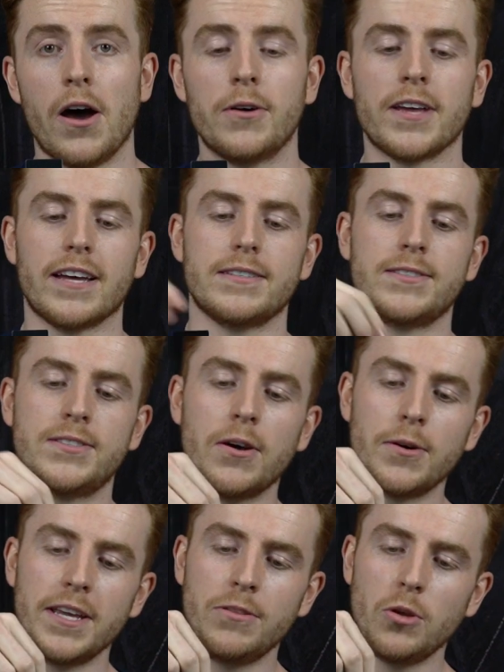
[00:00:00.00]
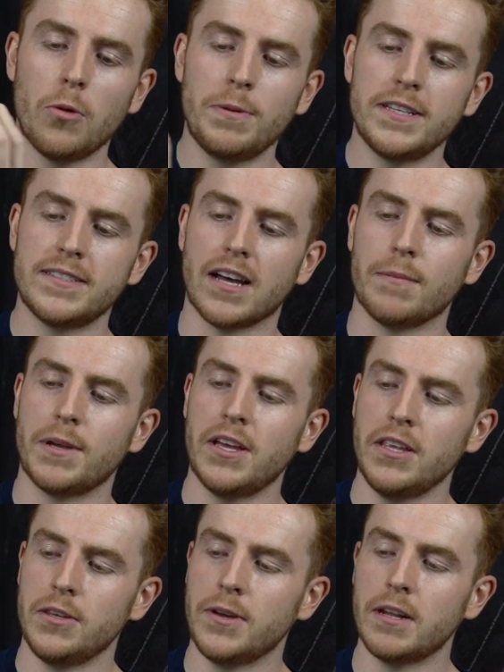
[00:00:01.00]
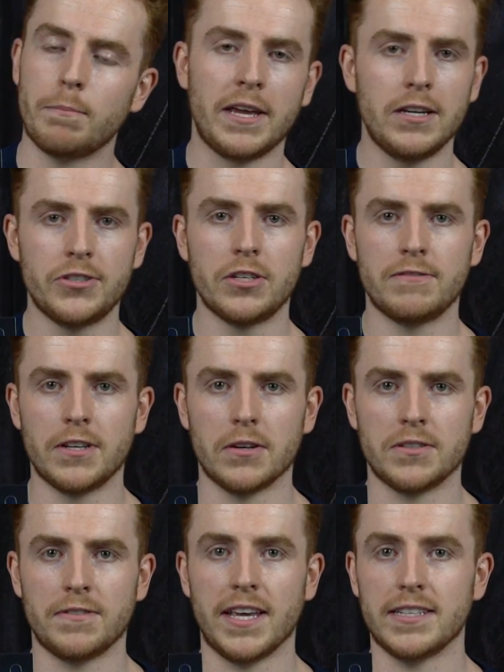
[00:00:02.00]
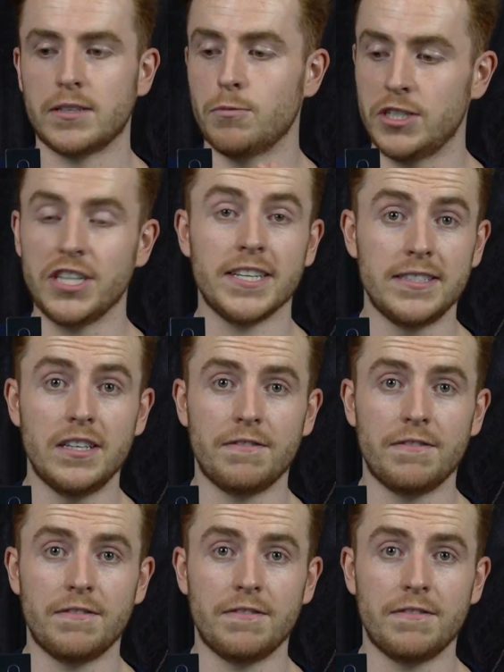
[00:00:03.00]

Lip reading: Okay, so if you open this up, you get a picture of Ghostface, which is the